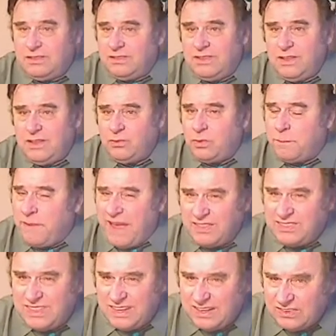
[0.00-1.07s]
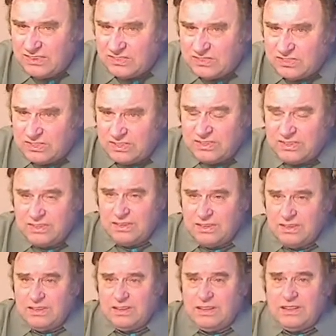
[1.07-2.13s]
These were bad things.
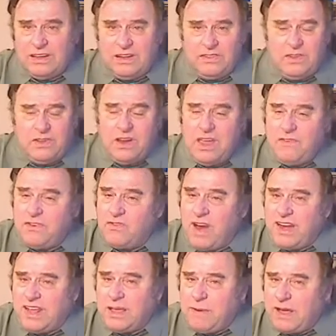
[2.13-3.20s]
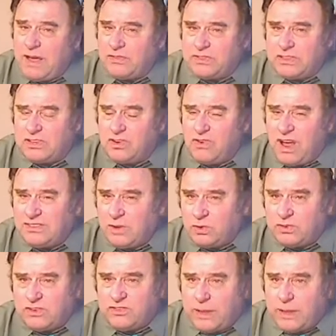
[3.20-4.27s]
They're even writing about the Toronto
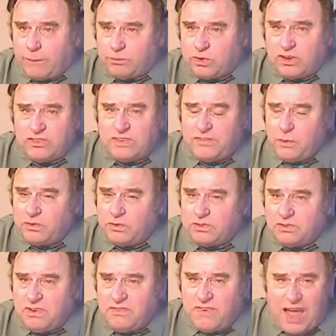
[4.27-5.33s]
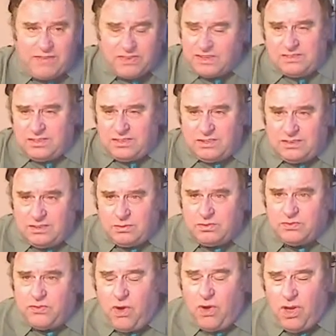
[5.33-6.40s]
deception as if it was a revival. It
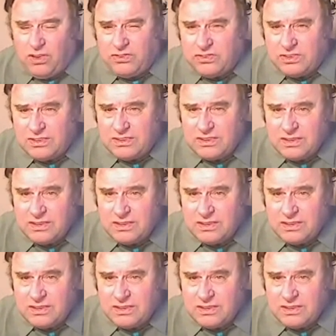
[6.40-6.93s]
was false.